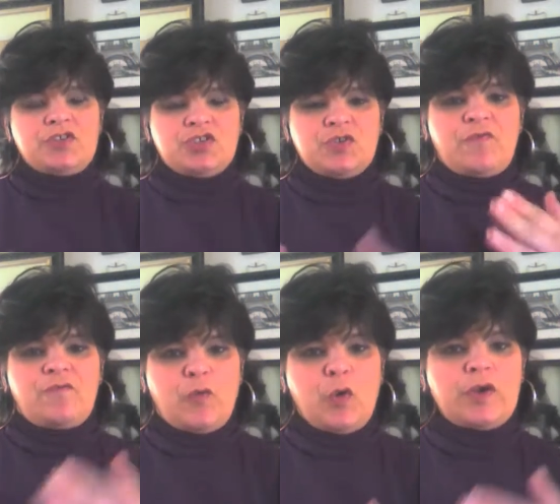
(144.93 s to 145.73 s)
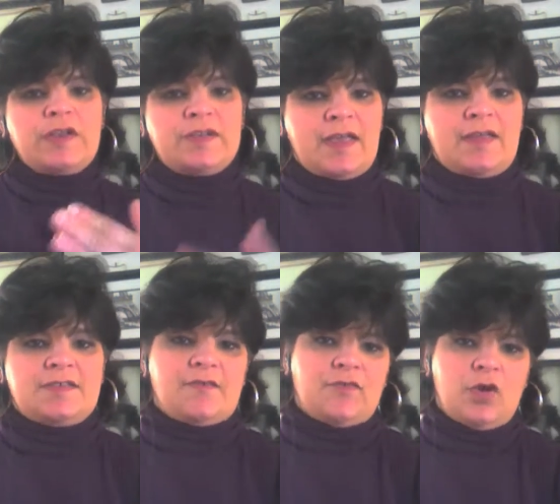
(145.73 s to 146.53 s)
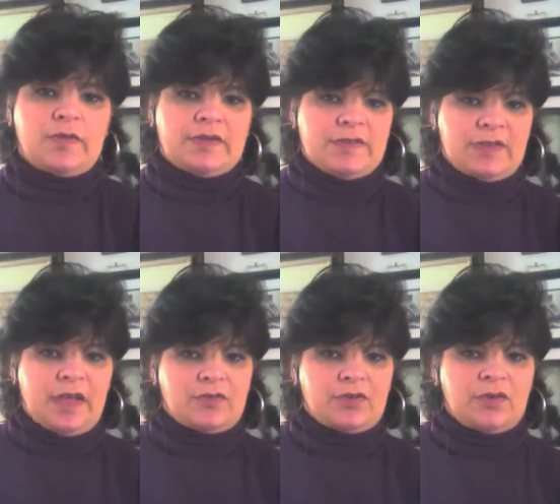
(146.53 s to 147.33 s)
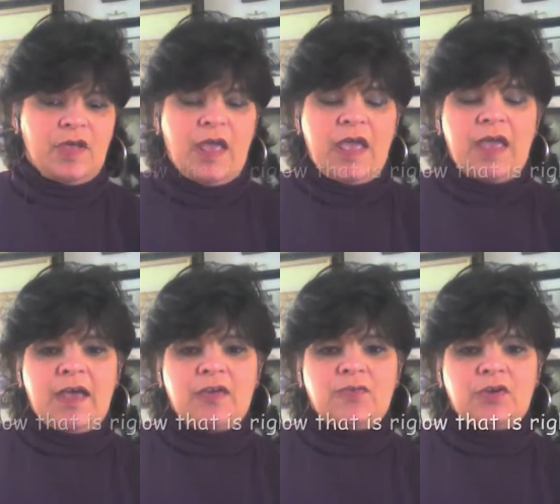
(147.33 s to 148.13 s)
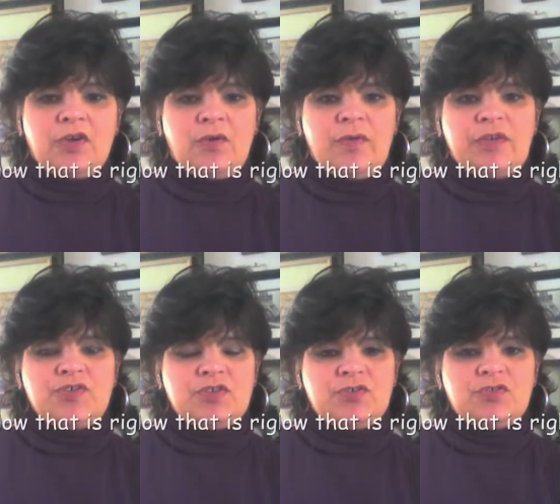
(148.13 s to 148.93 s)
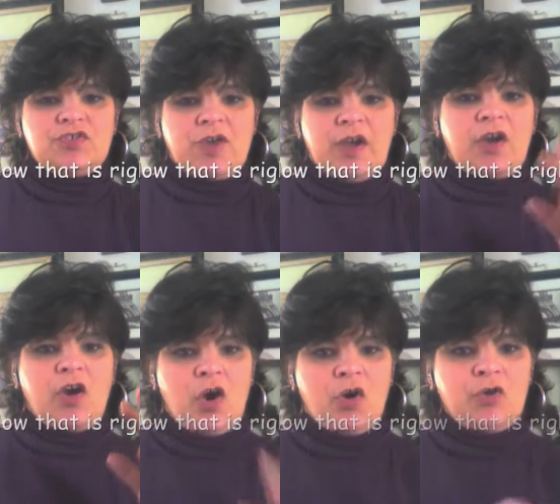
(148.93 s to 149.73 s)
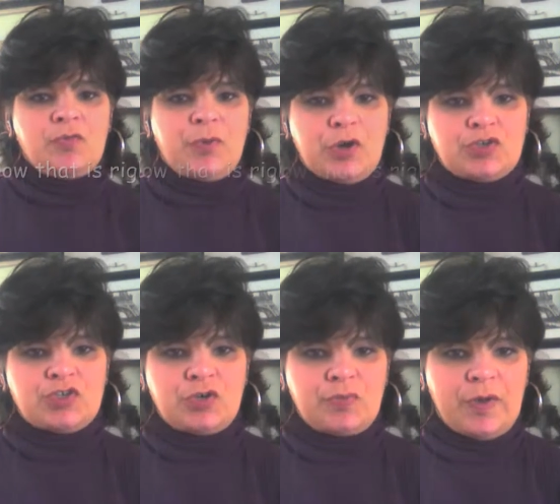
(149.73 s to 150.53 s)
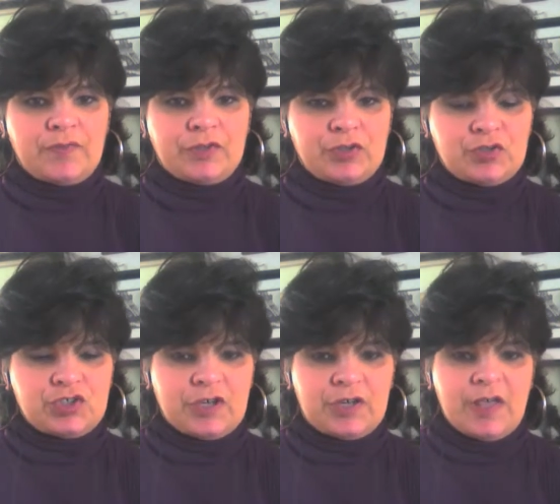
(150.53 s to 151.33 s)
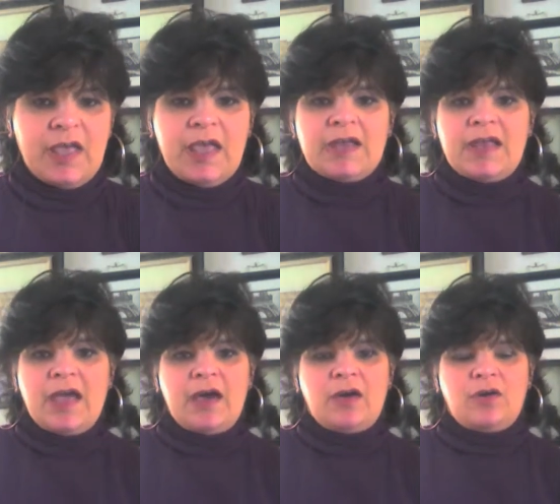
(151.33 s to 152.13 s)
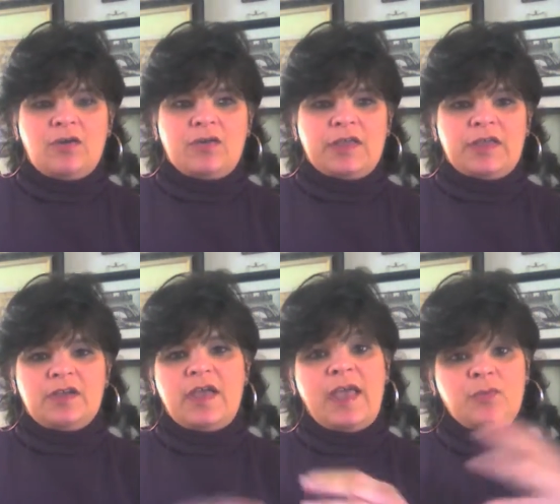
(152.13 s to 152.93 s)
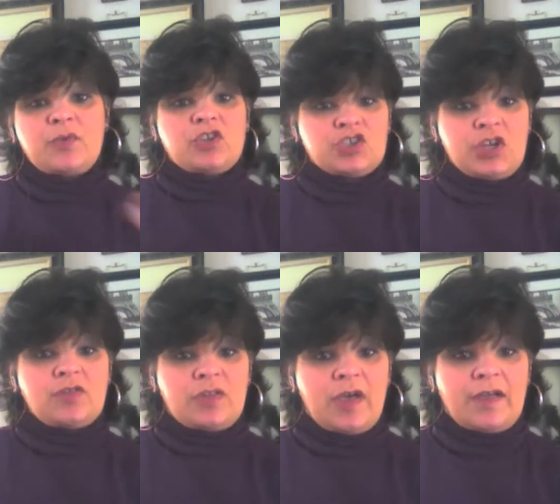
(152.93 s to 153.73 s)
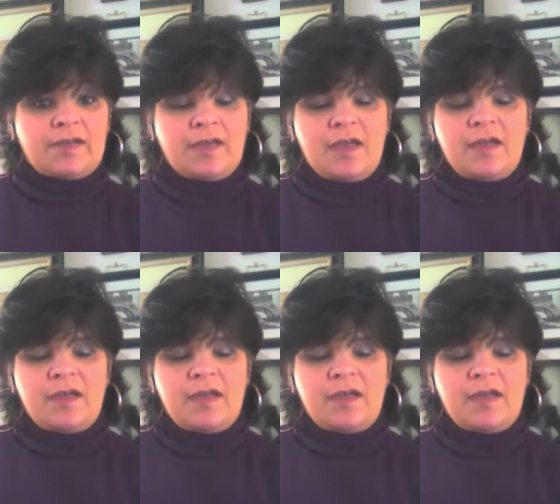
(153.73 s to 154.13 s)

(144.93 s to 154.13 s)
to do 40 days of yoga together. And we're going to strike our own personal revolution. Now, here, and we're going to share that.